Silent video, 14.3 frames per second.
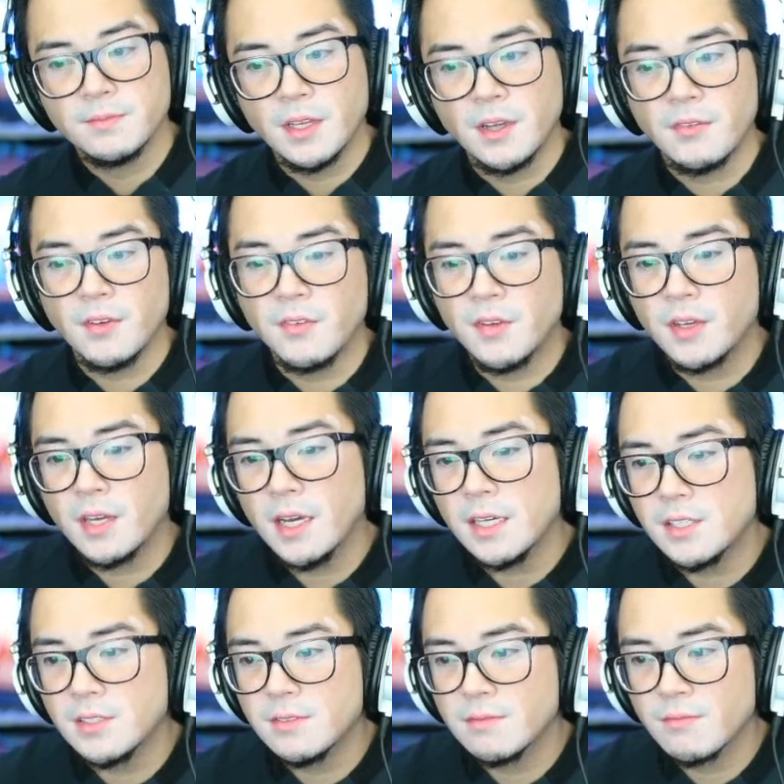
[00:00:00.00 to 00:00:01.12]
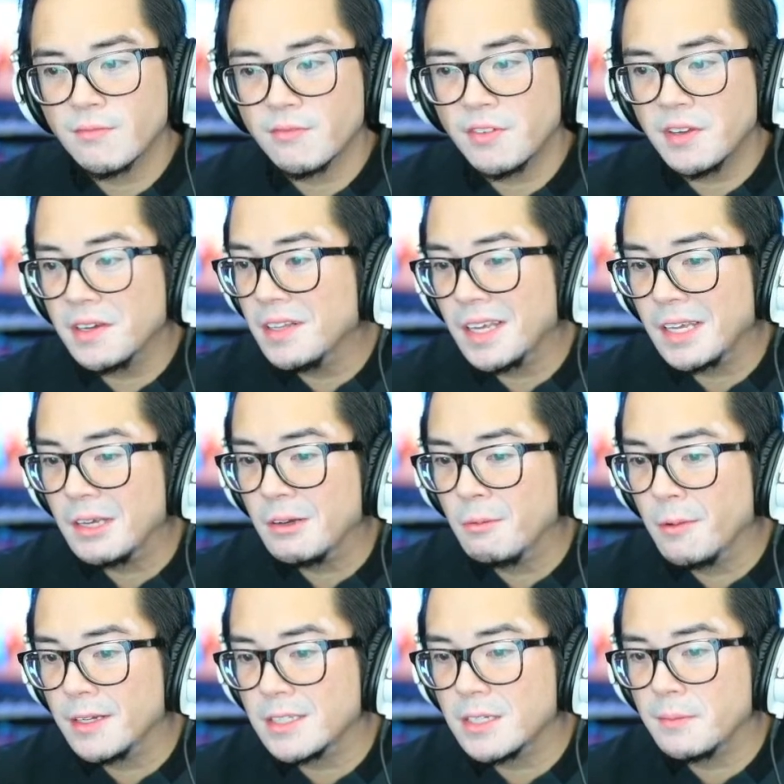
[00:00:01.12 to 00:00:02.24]
If you guys feel like you
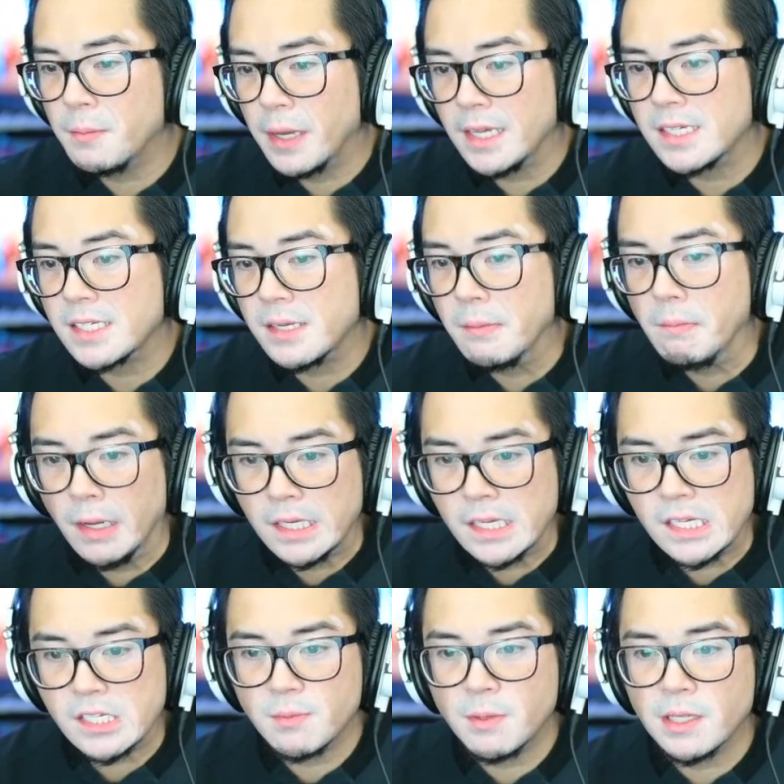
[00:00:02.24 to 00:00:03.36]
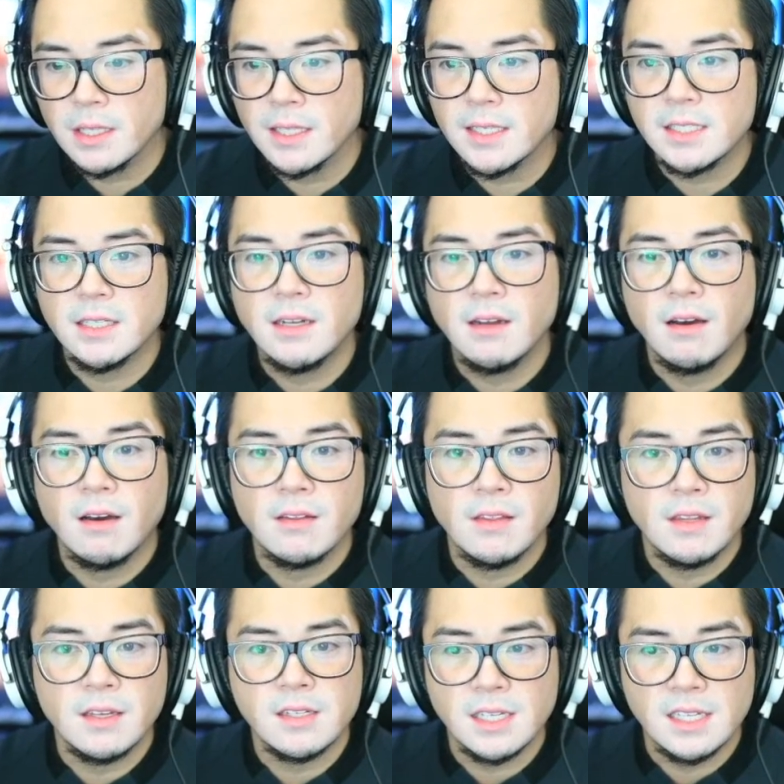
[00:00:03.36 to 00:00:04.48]
want to pay some money to be listed on
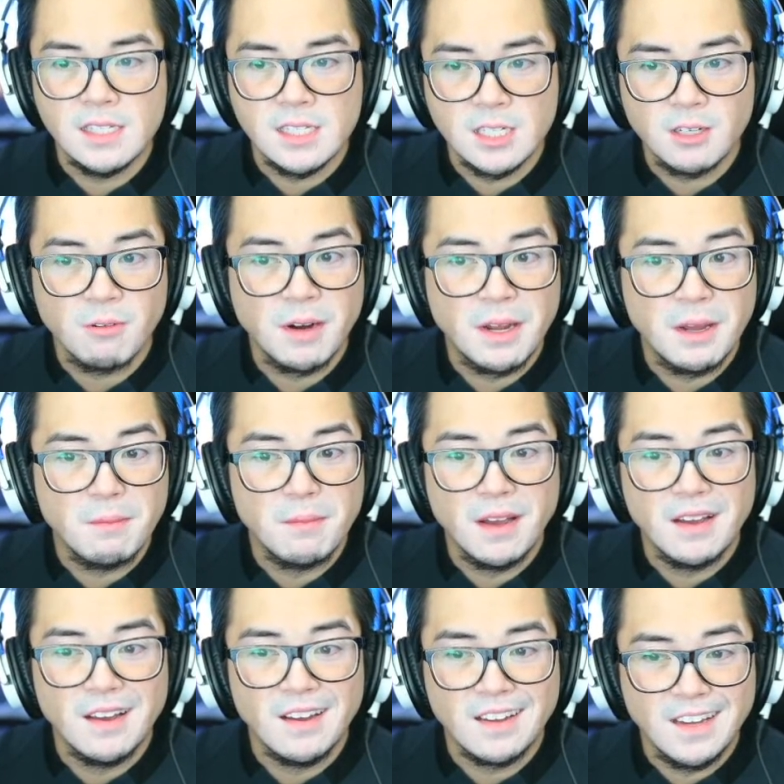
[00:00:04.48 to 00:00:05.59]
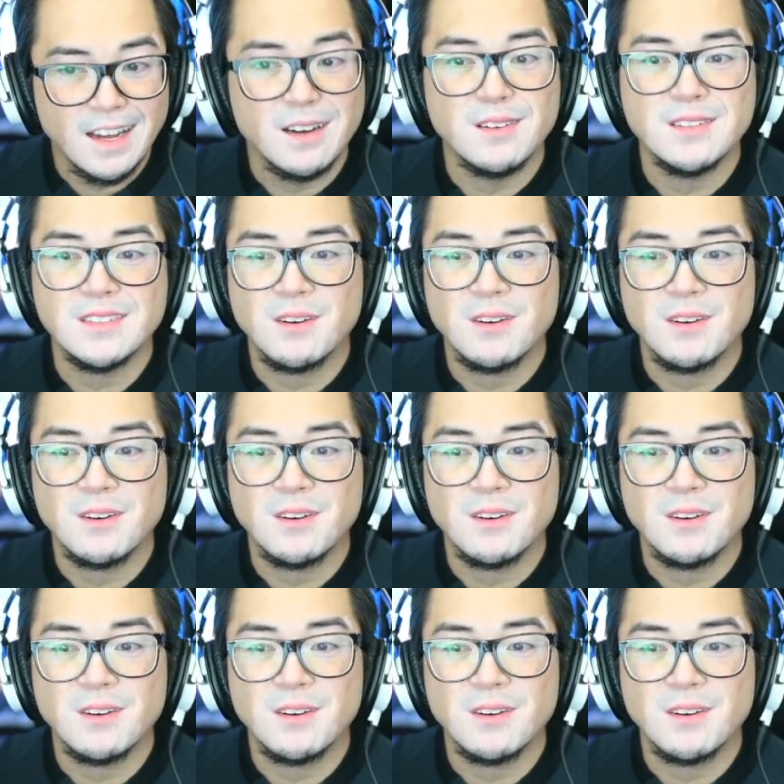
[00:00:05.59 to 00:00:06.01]
this Instagram account,